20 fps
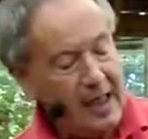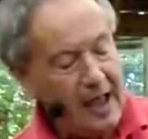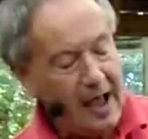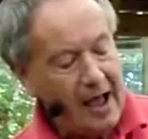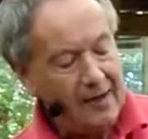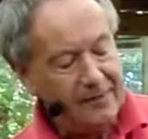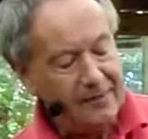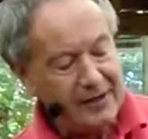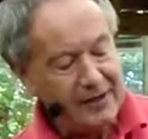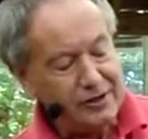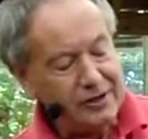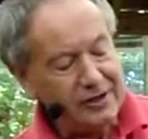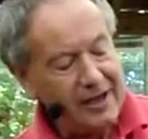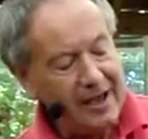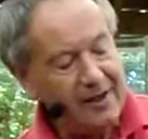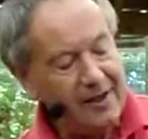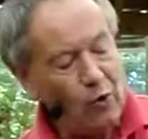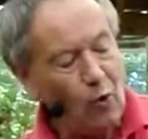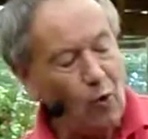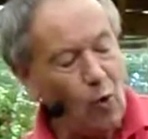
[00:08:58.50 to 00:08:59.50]
and then you
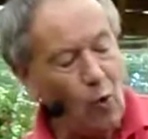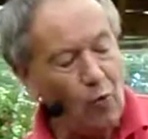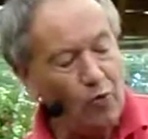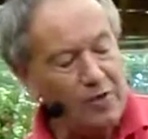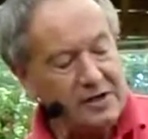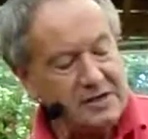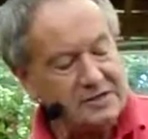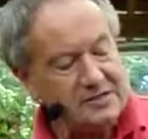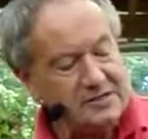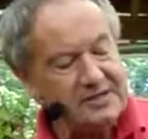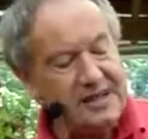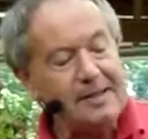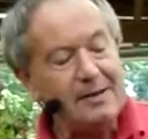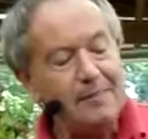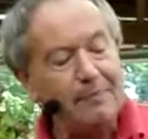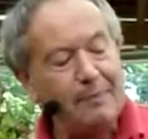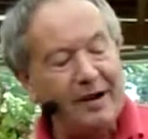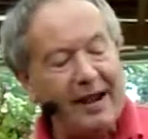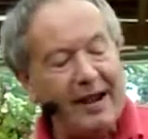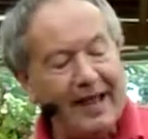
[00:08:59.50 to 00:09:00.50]
get all this deep
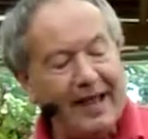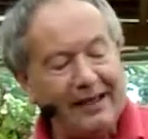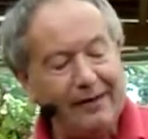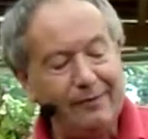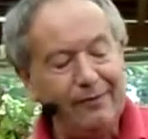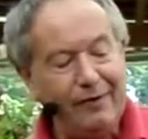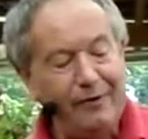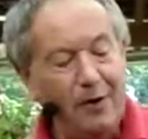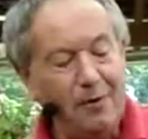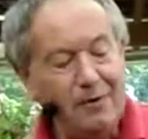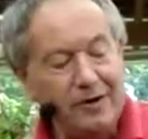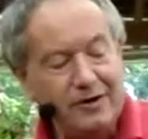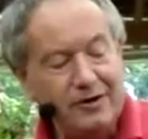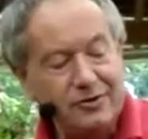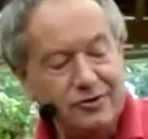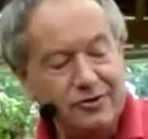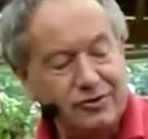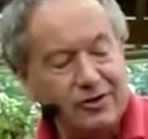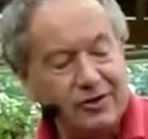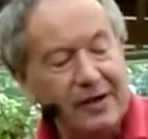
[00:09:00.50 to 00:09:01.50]
black
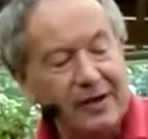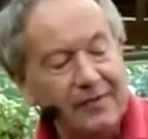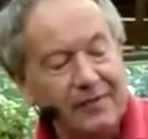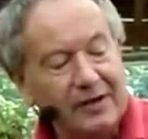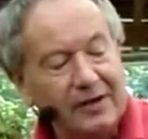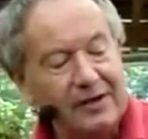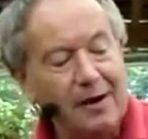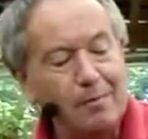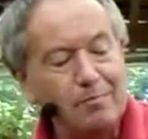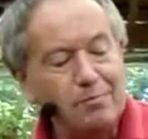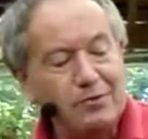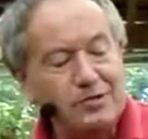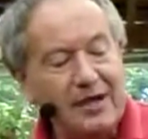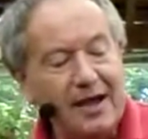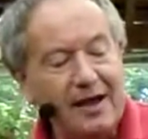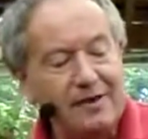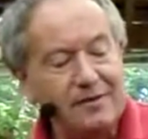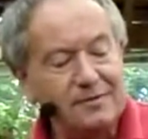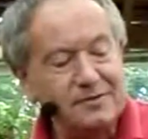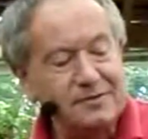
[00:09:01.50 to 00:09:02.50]
foliage that comes
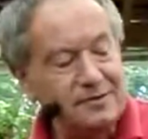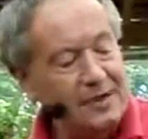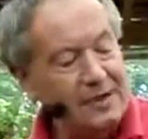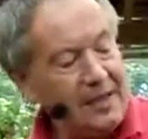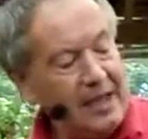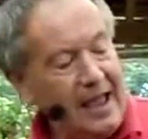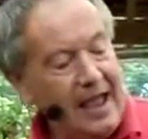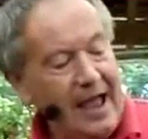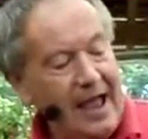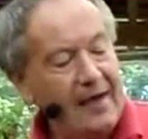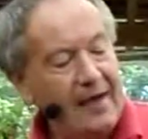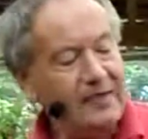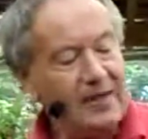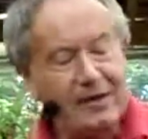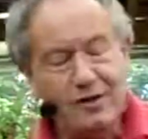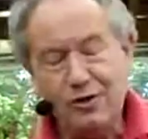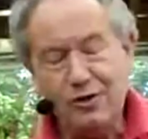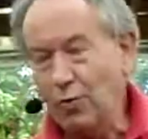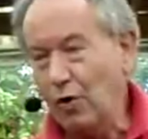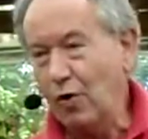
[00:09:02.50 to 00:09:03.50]
out, and
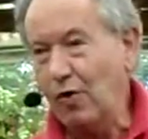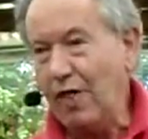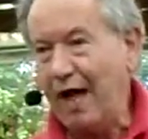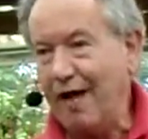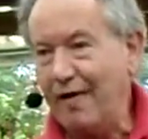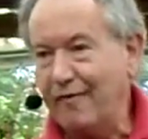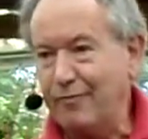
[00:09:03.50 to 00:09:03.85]
then you will have